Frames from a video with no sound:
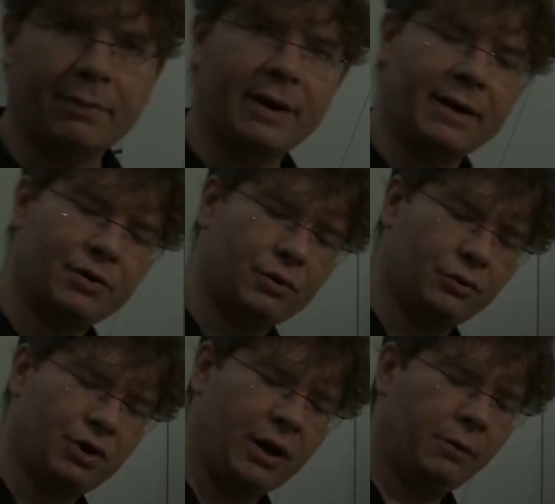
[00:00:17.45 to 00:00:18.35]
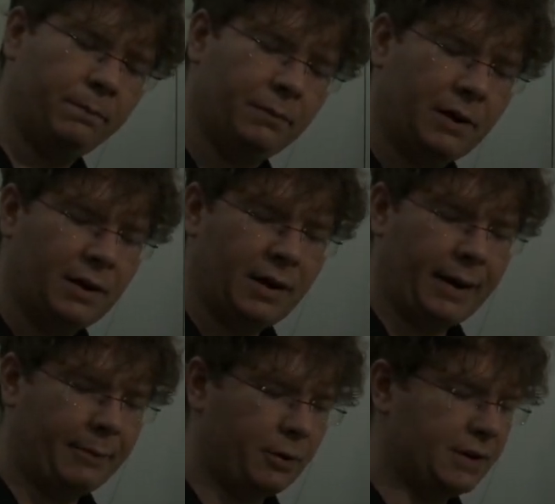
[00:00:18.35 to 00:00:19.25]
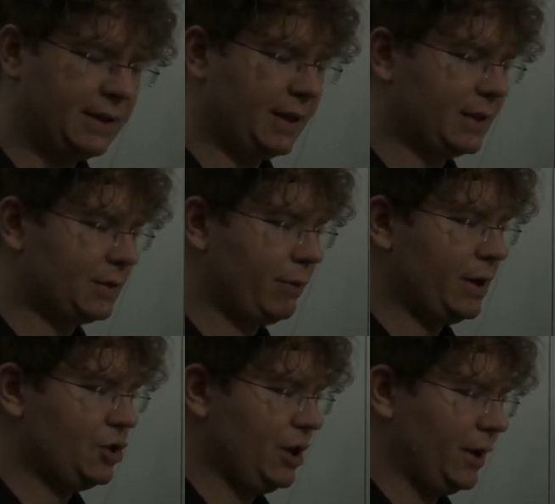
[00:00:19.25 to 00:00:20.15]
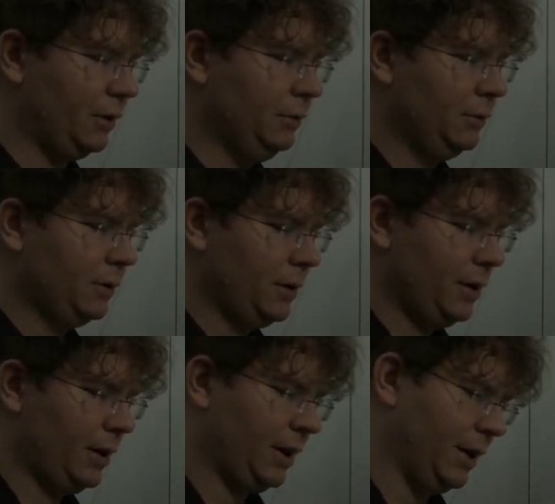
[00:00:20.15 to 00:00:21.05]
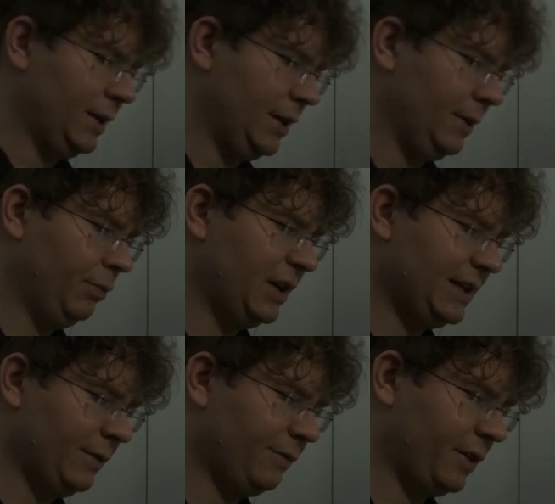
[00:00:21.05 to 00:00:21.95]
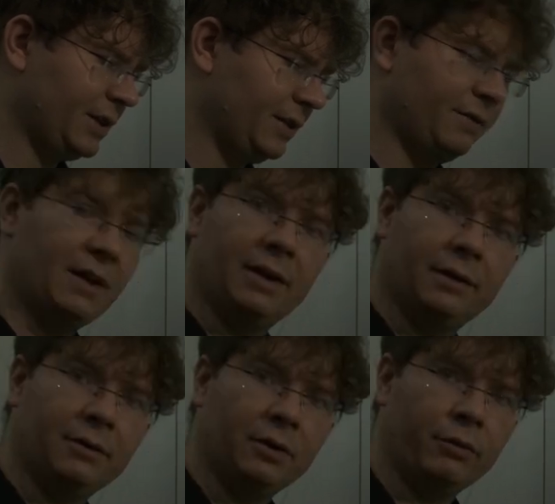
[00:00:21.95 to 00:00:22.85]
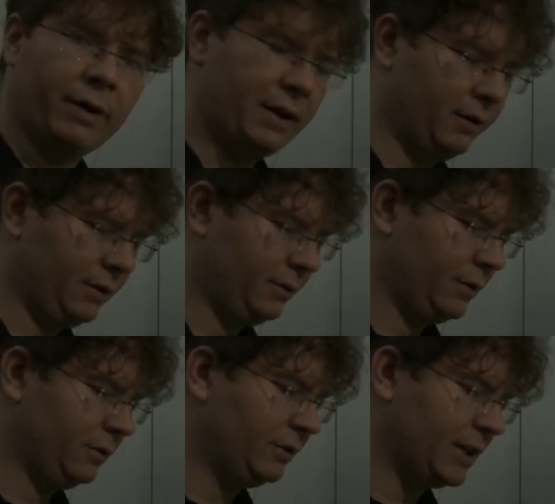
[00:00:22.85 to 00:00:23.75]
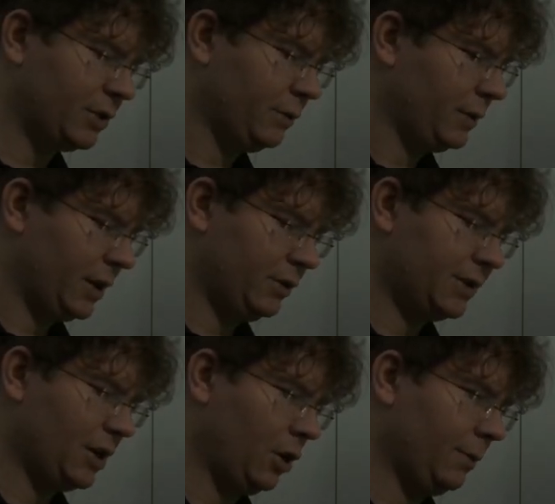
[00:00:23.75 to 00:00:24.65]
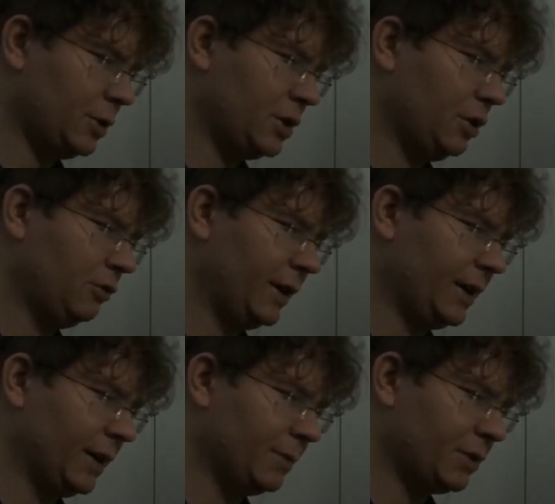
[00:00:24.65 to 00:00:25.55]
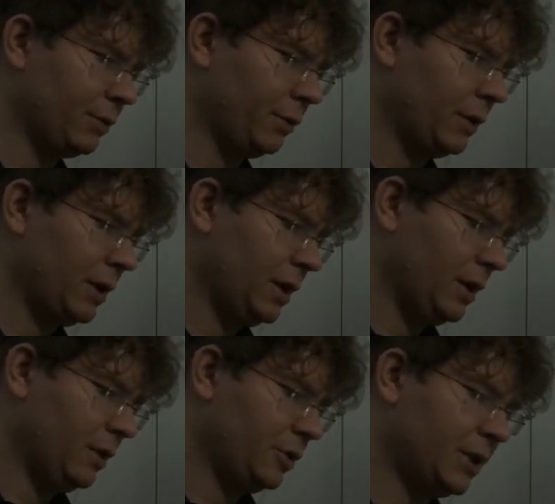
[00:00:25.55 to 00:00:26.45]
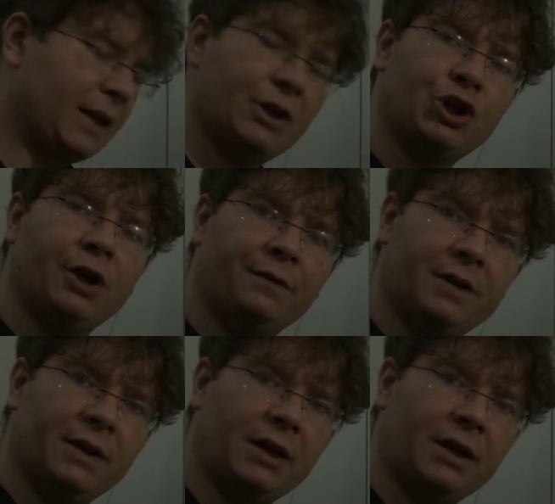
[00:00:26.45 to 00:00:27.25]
theatrical gel. I'm going to take this red gel and place it in front of the green laser, and you'll see almost no light comes through. There's not a shift in the